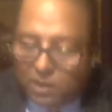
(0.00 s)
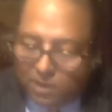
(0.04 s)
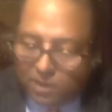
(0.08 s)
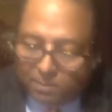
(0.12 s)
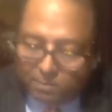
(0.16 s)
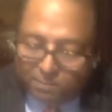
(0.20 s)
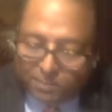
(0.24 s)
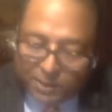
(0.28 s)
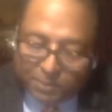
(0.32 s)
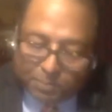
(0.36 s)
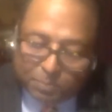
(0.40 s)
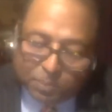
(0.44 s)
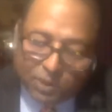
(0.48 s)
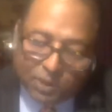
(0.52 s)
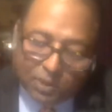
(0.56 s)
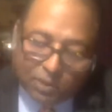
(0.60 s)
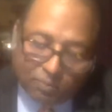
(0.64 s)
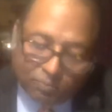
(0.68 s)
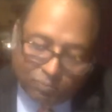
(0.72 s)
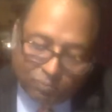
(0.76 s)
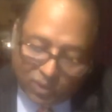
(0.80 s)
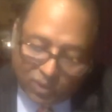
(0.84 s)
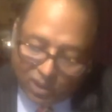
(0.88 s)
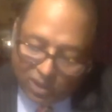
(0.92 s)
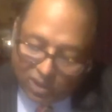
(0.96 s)
people.
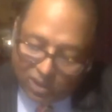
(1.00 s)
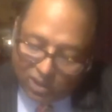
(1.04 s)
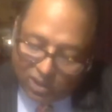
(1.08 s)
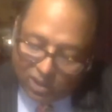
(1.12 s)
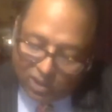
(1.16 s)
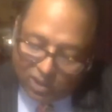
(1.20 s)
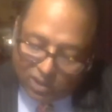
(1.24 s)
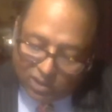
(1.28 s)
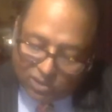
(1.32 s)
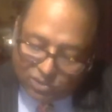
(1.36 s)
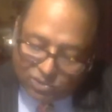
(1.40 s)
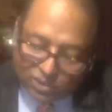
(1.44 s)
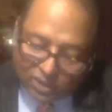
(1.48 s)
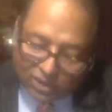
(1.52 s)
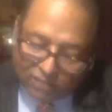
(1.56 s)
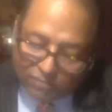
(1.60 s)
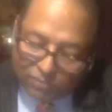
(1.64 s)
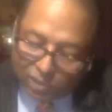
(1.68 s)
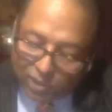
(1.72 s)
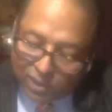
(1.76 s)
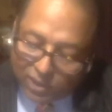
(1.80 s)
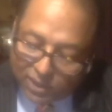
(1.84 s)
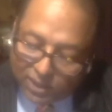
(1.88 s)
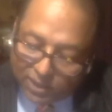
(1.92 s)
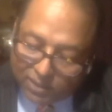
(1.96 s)
So I've
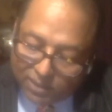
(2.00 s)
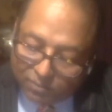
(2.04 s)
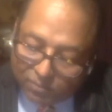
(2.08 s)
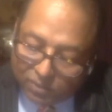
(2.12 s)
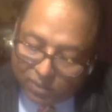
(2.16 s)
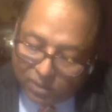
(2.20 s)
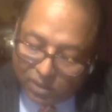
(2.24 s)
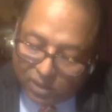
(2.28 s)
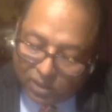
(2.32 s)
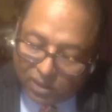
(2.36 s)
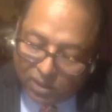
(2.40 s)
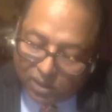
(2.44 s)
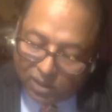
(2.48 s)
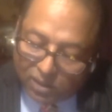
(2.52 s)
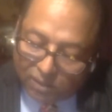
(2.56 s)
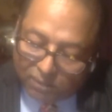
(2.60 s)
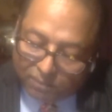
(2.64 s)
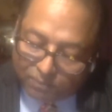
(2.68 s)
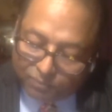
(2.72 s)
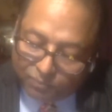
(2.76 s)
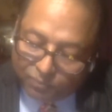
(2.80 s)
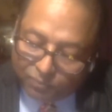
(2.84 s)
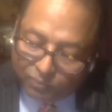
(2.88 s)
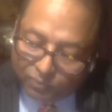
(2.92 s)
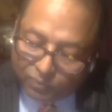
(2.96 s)
got a
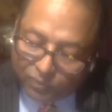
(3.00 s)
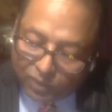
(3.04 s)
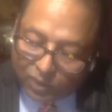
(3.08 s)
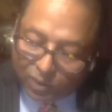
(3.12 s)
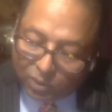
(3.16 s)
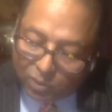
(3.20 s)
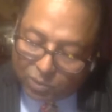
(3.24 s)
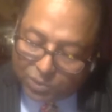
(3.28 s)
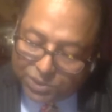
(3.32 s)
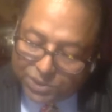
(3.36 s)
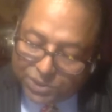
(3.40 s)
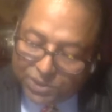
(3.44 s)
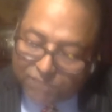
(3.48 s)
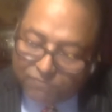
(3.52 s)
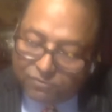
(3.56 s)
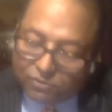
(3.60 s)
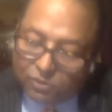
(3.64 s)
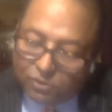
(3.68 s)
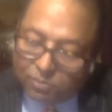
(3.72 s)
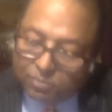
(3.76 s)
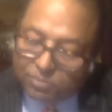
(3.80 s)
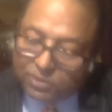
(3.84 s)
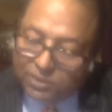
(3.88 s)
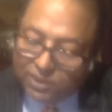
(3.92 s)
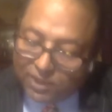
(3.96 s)
question
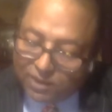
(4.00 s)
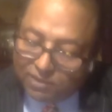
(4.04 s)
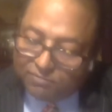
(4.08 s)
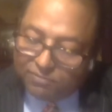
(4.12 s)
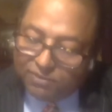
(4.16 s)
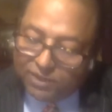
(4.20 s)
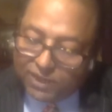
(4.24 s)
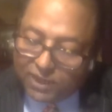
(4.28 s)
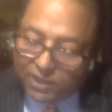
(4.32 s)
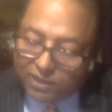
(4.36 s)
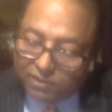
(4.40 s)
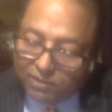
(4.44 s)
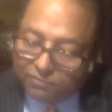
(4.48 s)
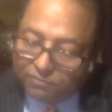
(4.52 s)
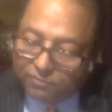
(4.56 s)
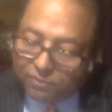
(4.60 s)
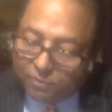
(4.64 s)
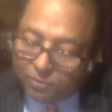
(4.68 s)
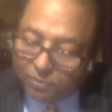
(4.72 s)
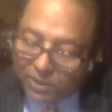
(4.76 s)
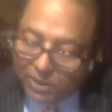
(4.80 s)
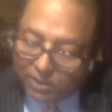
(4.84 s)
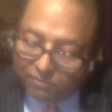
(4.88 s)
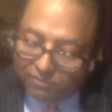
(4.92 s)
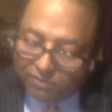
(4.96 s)
from Tanvir
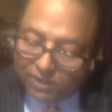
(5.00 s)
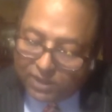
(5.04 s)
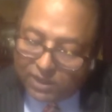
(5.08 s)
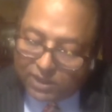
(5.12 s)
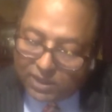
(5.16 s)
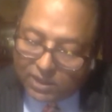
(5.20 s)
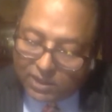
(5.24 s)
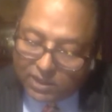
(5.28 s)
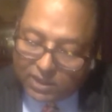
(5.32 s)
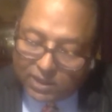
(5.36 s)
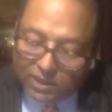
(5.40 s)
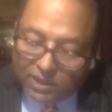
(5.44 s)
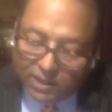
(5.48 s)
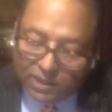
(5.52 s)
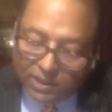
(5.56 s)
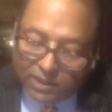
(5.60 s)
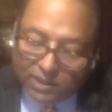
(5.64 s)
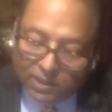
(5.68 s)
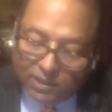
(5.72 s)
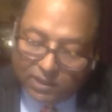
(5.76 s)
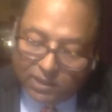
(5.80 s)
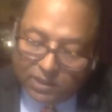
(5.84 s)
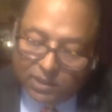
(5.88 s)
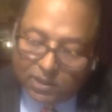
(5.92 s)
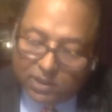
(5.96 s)
Kataria.
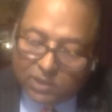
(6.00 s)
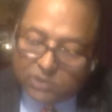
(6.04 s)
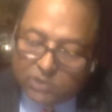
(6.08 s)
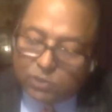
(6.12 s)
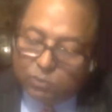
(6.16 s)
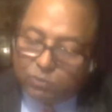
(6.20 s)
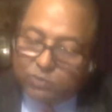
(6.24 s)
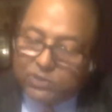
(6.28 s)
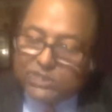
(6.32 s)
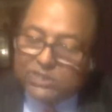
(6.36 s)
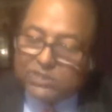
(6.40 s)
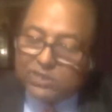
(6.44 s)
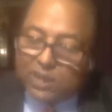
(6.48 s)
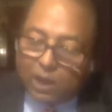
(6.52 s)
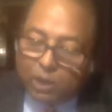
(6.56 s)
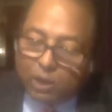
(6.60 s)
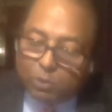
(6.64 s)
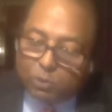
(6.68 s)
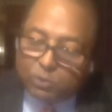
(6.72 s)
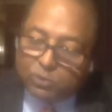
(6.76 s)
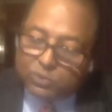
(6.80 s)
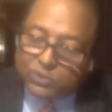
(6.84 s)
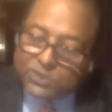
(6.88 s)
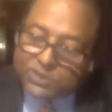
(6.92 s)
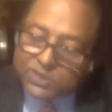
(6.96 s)
So which is how
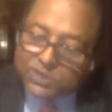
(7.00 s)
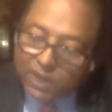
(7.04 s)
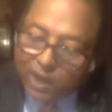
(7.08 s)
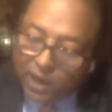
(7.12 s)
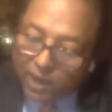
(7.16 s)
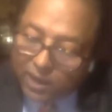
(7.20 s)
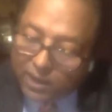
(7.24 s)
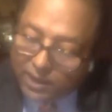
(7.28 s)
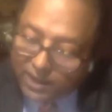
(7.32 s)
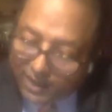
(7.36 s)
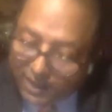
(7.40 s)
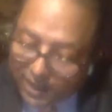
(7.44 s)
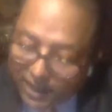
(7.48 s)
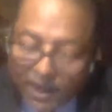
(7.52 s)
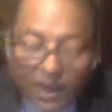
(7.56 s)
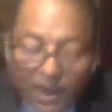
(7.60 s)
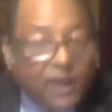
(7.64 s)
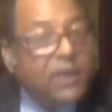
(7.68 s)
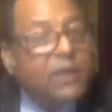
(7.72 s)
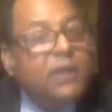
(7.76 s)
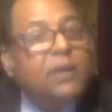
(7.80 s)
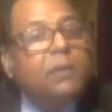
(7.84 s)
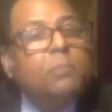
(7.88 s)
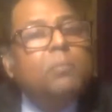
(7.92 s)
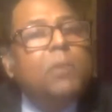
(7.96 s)
to start AI
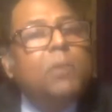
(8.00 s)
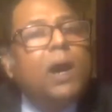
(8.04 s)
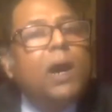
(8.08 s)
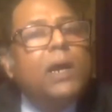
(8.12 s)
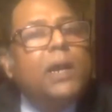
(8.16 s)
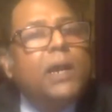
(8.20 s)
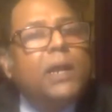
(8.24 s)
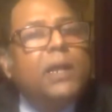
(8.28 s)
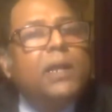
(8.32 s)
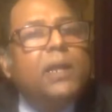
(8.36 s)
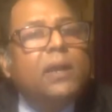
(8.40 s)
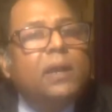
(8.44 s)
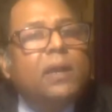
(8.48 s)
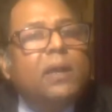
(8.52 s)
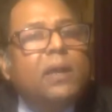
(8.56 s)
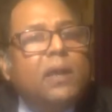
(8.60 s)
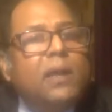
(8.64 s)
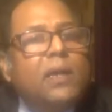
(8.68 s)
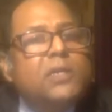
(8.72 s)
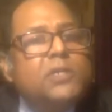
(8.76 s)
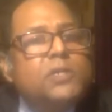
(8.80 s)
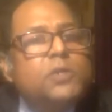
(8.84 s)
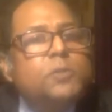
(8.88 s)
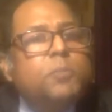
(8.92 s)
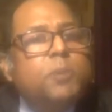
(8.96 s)
in marketing.
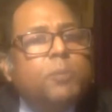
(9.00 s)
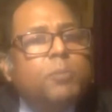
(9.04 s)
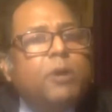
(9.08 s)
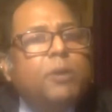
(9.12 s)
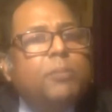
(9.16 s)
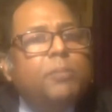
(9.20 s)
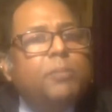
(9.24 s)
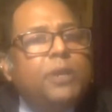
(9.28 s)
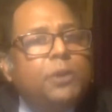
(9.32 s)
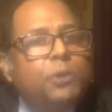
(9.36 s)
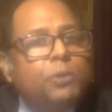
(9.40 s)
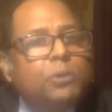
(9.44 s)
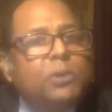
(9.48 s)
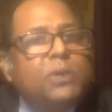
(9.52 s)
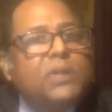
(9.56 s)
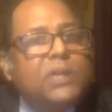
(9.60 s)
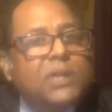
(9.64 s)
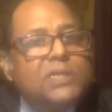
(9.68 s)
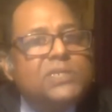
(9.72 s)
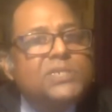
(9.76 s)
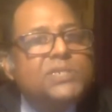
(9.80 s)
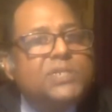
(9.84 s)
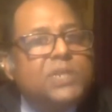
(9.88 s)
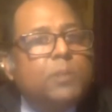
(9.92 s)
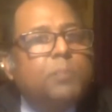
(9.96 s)
So probably you
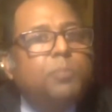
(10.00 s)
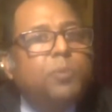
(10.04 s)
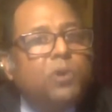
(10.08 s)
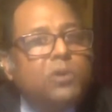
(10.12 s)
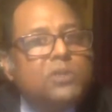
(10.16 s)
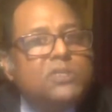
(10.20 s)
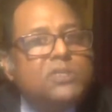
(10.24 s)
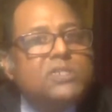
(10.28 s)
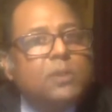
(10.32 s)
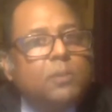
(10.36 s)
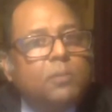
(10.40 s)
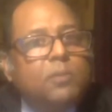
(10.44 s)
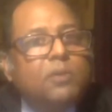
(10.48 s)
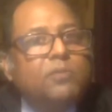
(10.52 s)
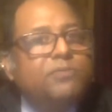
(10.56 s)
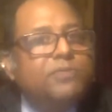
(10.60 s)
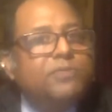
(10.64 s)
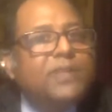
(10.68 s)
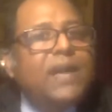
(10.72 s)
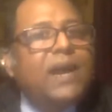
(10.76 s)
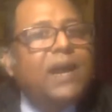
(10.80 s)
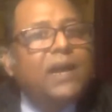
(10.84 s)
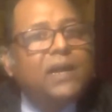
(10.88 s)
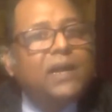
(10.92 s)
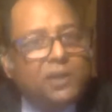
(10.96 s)
touched upon some of
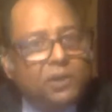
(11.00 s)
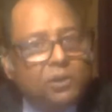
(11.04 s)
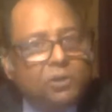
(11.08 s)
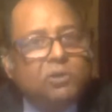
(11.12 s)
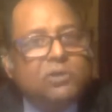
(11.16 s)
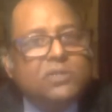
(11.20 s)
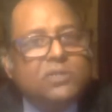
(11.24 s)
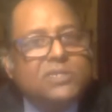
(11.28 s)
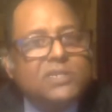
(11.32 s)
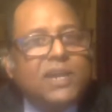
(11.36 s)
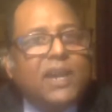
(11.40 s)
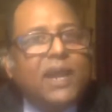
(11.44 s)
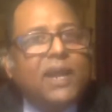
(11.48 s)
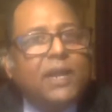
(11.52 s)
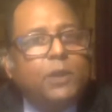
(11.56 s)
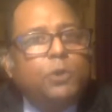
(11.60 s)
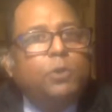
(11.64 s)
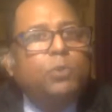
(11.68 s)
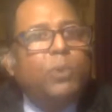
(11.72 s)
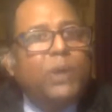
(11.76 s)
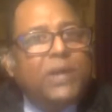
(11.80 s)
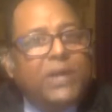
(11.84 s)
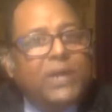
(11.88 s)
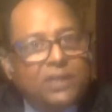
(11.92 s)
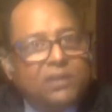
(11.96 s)
that in your slide
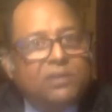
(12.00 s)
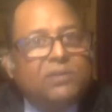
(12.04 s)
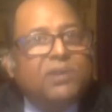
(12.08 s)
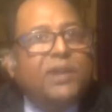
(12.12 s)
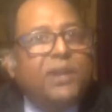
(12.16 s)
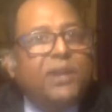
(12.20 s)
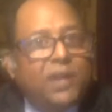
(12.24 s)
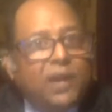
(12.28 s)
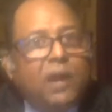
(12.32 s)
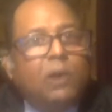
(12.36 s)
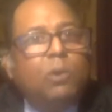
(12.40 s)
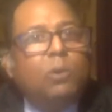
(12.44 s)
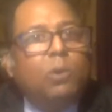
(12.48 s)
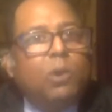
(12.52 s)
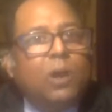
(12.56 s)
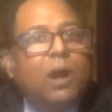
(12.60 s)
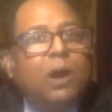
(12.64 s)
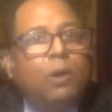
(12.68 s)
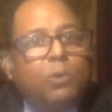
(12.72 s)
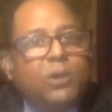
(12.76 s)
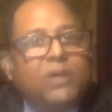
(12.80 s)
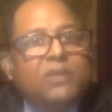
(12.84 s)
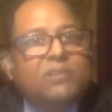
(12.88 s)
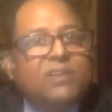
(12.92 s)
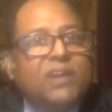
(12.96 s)
23,
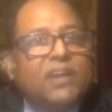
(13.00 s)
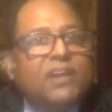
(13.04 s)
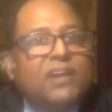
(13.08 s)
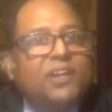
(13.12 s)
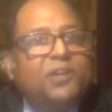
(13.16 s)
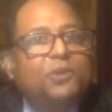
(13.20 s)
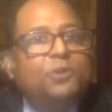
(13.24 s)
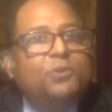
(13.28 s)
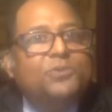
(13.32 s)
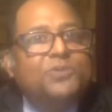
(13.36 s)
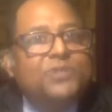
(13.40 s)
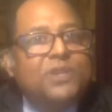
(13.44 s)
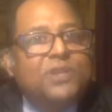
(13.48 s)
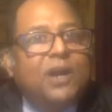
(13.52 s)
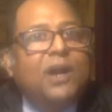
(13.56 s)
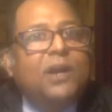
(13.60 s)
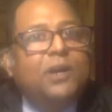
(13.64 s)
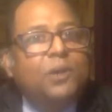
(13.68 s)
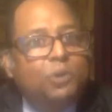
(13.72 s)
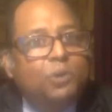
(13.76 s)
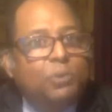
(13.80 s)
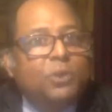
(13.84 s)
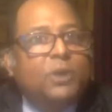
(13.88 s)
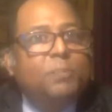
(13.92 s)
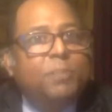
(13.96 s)
how exactly you
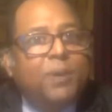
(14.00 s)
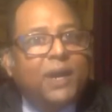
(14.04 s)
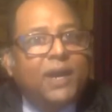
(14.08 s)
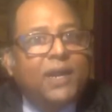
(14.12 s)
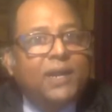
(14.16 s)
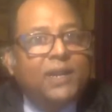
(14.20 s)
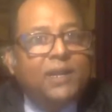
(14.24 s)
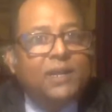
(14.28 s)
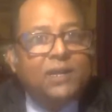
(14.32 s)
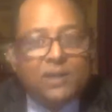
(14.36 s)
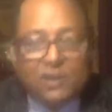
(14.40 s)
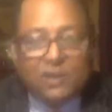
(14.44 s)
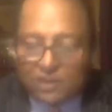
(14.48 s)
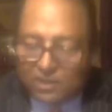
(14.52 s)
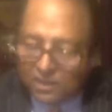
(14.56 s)
start, do a pilot.